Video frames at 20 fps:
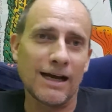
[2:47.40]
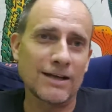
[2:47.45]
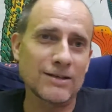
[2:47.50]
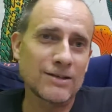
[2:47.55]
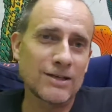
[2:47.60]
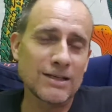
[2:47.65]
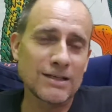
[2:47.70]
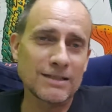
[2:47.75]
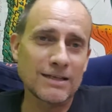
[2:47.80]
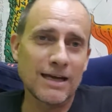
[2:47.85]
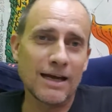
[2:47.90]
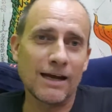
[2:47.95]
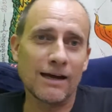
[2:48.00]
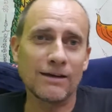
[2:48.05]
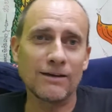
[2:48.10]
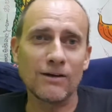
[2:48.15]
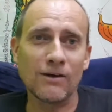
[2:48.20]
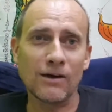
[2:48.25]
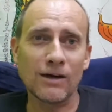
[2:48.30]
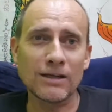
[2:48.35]
She's
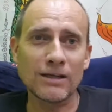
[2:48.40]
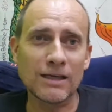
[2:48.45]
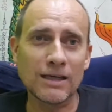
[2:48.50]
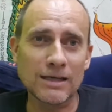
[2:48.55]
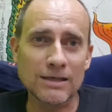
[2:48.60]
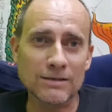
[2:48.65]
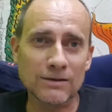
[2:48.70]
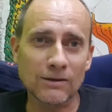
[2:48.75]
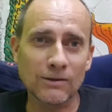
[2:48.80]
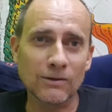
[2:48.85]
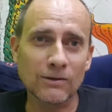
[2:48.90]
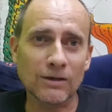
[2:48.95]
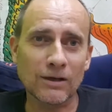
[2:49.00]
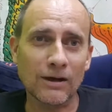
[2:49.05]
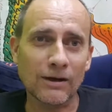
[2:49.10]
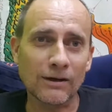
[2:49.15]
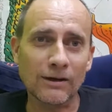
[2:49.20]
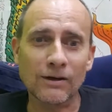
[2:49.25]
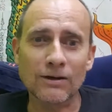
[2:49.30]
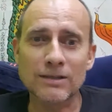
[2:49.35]
now 9 years old,
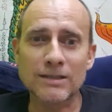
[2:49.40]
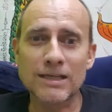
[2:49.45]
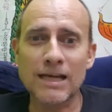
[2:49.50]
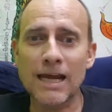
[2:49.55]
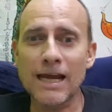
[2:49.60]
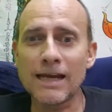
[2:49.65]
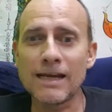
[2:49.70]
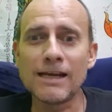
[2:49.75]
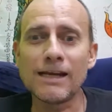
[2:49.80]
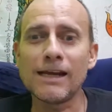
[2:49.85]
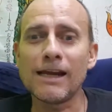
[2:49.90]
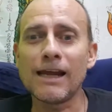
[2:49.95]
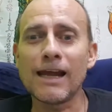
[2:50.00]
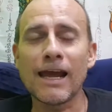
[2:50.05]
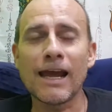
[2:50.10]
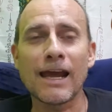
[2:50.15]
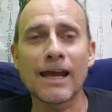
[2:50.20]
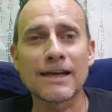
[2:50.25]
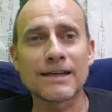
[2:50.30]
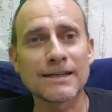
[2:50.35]
going on 10,
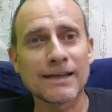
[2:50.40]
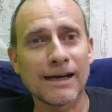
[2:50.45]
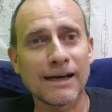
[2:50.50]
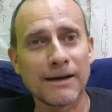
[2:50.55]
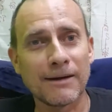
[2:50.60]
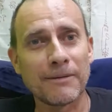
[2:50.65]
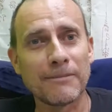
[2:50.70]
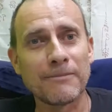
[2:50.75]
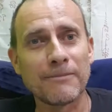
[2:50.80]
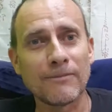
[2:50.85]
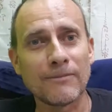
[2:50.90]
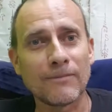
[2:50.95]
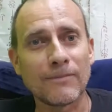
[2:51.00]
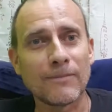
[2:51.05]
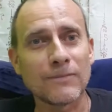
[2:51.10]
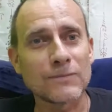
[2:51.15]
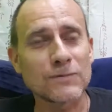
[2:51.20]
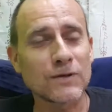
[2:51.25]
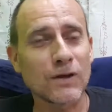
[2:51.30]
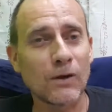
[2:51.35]
and
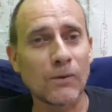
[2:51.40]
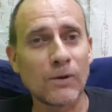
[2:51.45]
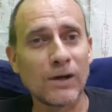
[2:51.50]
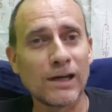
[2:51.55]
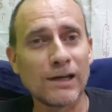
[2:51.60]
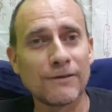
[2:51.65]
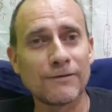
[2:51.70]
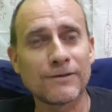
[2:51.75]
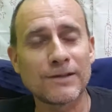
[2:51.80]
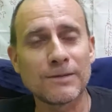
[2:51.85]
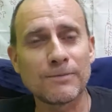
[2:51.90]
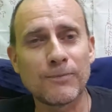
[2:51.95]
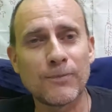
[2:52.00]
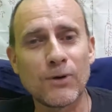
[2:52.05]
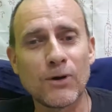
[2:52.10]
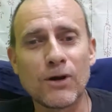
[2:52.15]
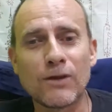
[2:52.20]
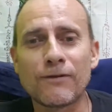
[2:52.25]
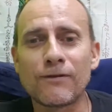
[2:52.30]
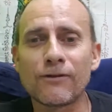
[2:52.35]
so we lived in
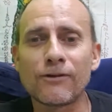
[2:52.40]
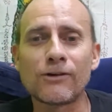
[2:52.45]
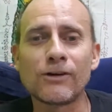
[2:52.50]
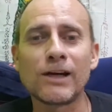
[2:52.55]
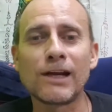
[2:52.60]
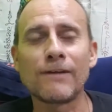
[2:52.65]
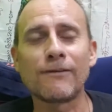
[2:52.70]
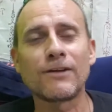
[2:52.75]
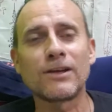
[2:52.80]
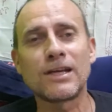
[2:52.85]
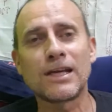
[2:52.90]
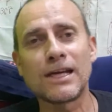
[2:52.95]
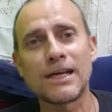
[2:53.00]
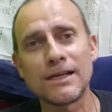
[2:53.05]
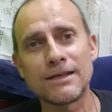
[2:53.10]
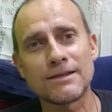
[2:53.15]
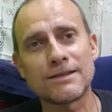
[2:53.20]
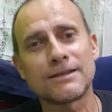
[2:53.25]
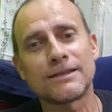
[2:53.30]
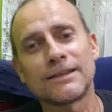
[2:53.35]
Perth for 11
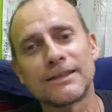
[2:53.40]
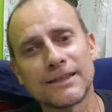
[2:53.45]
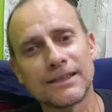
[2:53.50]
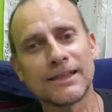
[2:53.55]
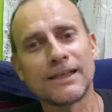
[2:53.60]
years,